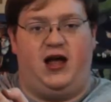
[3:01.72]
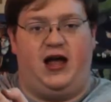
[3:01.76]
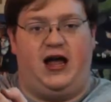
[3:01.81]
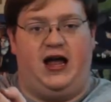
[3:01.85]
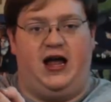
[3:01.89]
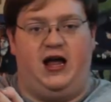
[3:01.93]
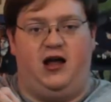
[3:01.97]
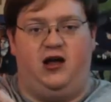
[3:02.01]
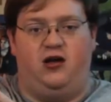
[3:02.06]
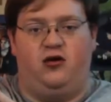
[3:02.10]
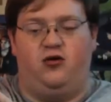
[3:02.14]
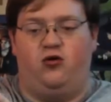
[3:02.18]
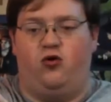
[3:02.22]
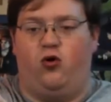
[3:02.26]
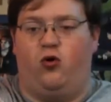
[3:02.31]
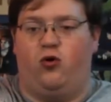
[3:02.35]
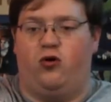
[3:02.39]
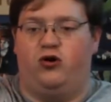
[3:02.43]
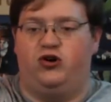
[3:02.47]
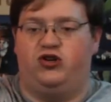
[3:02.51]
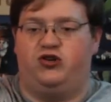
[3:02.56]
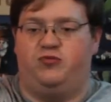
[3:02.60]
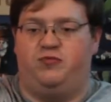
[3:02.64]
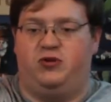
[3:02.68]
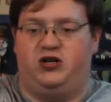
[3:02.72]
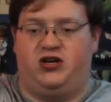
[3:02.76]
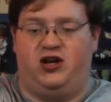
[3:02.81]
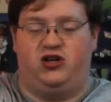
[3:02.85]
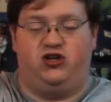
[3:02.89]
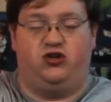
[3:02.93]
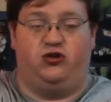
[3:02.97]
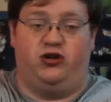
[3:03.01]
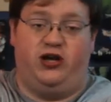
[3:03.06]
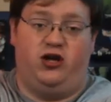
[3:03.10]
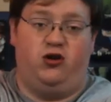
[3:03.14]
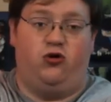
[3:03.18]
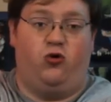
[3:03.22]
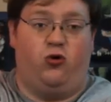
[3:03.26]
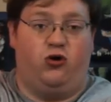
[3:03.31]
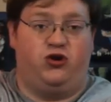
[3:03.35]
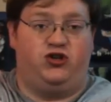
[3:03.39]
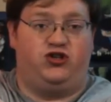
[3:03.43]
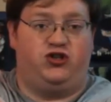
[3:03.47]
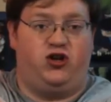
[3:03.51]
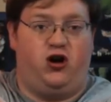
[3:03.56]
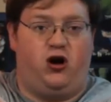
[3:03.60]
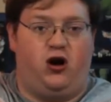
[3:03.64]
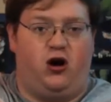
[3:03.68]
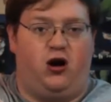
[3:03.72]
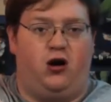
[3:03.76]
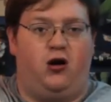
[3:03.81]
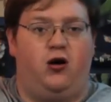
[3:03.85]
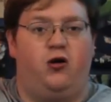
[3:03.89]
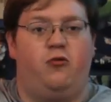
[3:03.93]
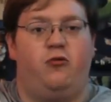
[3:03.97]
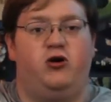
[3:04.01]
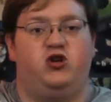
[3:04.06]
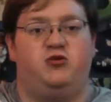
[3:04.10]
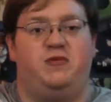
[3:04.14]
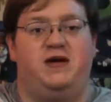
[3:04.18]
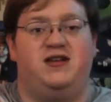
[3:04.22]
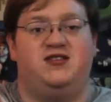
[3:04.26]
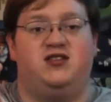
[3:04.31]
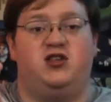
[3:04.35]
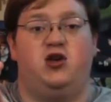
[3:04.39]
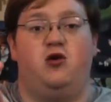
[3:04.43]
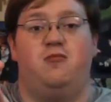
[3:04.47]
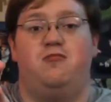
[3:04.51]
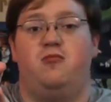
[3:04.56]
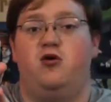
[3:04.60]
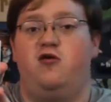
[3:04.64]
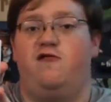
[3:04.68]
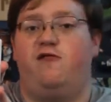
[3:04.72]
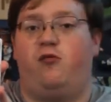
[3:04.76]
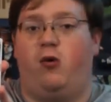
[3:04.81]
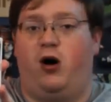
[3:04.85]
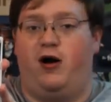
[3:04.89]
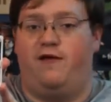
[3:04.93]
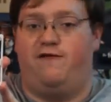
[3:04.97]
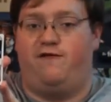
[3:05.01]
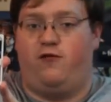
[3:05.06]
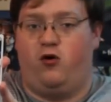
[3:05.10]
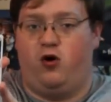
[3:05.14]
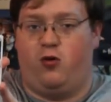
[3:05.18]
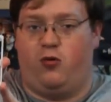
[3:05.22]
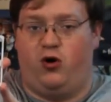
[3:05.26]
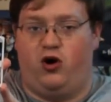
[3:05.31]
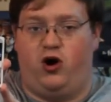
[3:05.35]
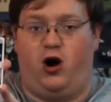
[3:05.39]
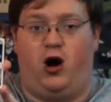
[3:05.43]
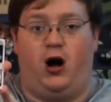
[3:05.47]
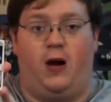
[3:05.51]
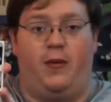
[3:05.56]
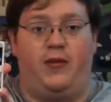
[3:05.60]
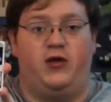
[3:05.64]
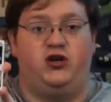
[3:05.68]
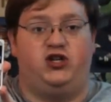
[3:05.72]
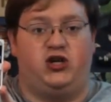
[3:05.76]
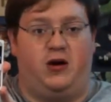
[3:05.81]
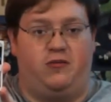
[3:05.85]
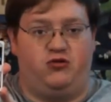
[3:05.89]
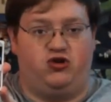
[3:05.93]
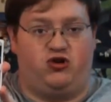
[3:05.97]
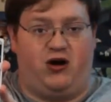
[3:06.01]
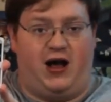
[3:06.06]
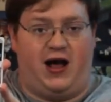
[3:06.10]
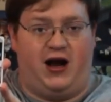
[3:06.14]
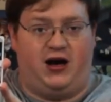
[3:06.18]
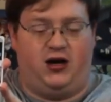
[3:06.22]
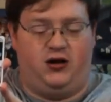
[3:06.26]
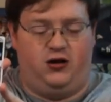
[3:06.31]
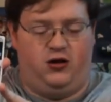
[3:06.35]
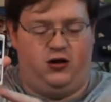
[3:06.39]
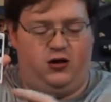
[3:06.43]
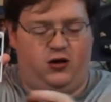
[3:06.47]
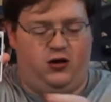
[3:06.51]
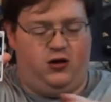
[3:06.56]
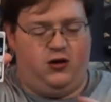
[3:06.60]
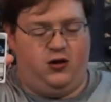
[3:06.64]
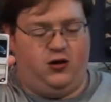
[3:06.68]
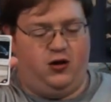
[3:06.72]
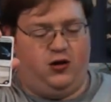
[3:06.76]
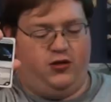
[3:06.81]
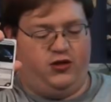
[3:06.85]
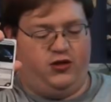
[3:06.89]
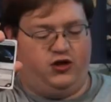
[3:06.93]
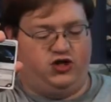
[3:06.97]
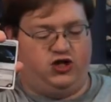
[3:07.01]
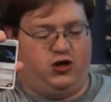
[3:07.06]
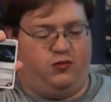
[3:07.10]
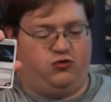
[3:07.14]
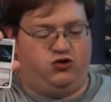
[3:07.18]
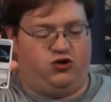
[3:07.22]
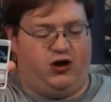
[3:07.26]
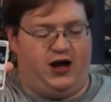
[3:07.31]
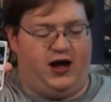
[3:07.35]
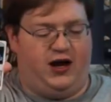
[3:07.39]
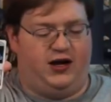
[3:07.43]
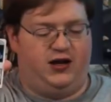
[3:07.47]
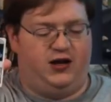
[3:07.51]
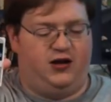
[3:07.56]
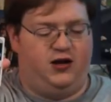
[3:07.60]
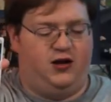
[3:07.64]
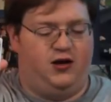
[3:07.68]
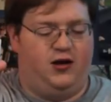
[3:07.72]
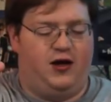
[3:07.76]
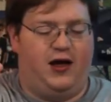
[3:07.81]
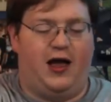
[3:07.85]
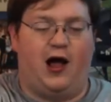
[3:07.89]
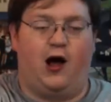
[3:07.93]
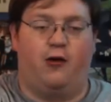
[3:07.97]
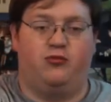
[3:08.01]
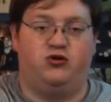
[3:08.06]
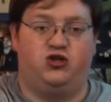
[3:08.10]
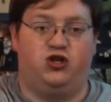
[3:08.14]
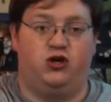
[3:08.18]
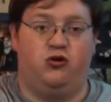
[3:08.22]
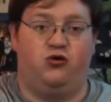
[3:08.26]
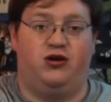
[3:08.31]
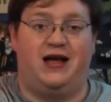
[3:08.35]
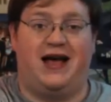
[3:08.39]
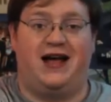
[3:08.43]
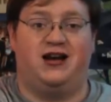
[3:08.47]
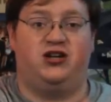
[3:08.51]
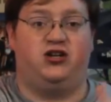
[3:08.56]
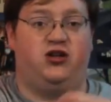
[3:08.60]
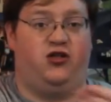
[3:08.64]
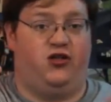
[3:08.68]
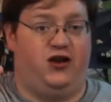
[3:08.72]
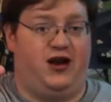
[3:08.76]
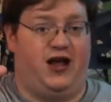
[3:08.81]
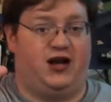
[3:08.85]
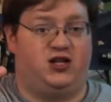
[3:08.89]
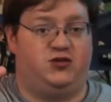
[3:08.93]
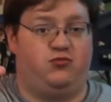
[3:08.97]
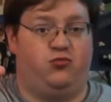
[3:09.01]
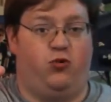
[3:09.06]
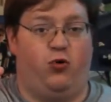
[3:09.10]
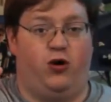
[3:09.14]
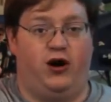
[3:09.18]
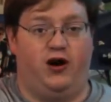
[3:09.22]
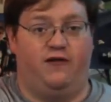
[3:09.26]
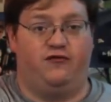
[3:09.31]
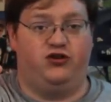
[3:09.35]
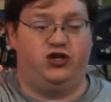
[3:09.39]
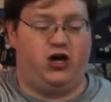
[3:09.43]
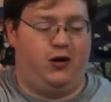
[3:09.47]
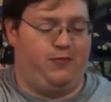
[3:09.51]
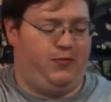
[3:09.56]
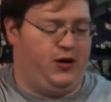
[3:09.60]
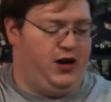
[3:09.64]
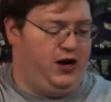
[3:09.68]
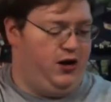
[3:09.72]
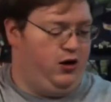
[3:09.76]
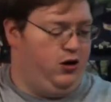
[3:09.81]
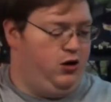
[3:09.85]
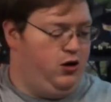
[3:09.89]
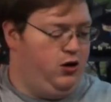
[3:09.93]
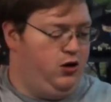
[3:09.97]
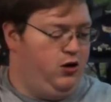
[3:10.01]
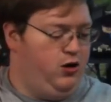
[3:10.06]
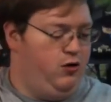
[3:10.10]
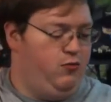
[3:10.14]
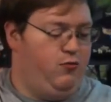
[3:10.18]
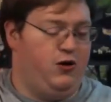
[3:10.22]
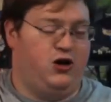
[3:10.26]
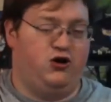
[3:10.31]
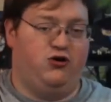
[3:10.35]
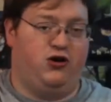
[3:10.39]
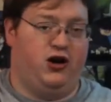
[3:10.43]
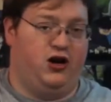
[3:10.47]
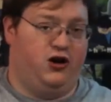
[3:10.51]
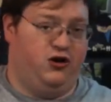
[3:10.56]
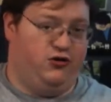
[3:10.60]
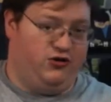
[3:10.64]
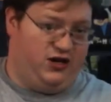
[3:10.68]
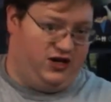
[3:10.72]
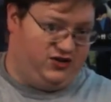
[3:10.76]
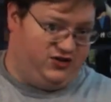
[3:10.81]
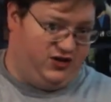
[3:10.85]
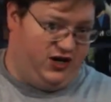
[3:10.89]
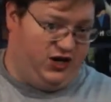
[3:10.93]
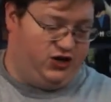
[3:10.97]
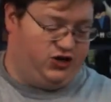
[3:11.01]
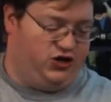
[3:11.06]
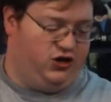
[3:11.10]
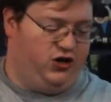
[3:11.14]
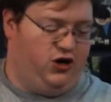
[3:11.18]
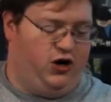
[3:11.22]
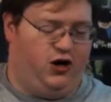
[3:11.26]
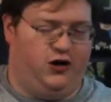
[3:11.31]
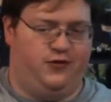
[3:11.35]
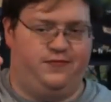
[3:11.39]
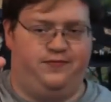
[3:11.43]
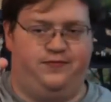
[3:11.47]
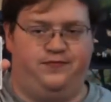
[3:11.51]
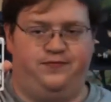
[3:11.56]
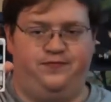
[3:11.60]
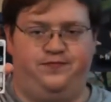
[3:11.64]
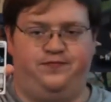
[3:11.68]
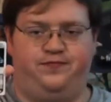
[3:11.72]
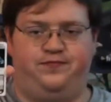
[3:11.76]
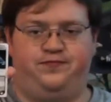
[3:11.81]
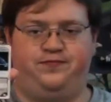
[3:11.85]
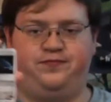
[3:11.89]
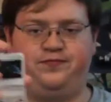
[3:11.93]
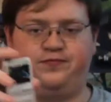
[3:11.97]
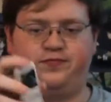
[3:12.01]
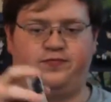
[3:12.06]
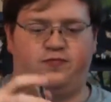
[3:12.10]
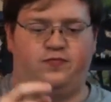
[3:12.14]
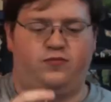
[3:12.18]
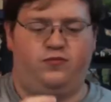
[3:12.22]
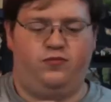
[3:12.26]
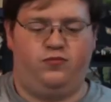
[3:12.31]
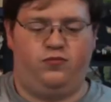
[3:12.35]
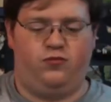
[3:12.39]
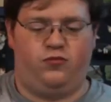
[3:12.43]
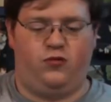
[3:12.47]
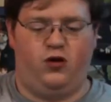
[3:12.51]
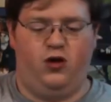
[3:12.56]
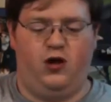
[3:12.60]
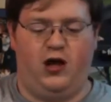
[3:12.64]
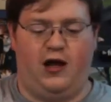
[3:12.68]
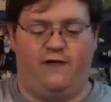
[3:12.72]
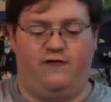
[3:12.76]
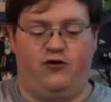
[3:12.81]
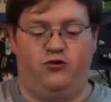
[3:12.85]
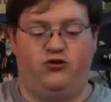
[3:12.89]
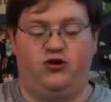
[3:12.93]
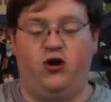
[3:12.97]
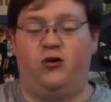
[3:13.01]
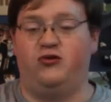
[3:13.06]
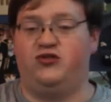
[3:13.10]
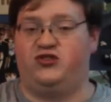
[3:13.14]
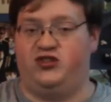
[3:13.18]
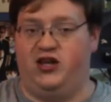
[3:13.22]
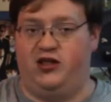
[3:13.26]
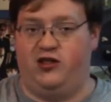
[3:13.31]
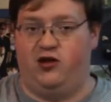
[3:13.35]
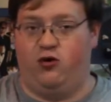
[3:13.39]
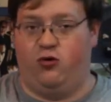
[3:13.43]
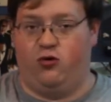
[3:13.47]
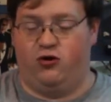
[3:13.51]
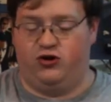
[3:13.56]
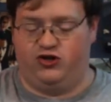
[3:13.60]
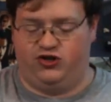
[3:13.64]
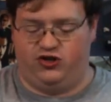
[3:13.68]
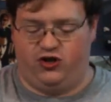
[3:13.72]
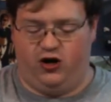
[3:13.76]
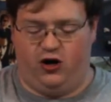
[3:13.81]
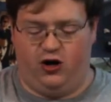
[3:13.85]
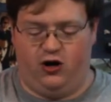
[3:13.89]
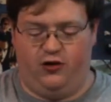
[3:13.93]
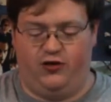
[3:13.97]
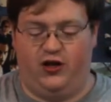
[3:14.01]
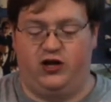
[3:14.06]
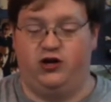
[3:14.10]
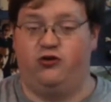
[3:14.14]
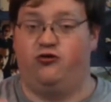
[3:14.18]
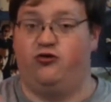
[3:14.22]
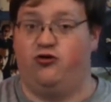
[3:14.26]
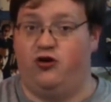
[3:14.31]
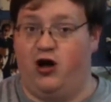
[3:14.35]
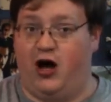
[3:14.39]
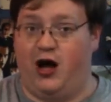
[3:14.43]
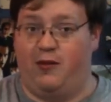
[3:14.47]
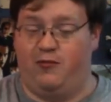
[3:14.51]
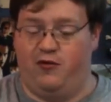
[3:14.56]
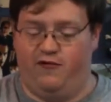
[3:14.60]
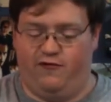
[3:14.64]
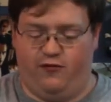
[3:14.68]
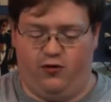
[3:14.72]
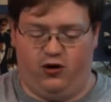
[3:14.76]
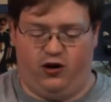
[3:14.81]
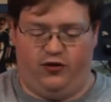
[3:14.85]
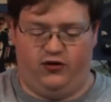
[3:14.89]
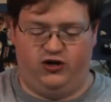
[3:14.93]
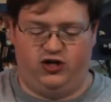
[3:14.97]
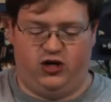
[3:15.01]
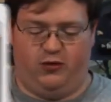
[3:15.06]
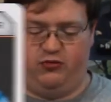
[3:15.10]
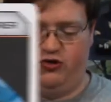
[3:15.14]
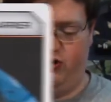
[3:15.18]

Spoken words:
a potentially orange star, which means that you move one forward on the jump track. The jump track helps you get to the next point of jumping when you get a new destination card. If you don't see the orange star, then you do not move forward on the jump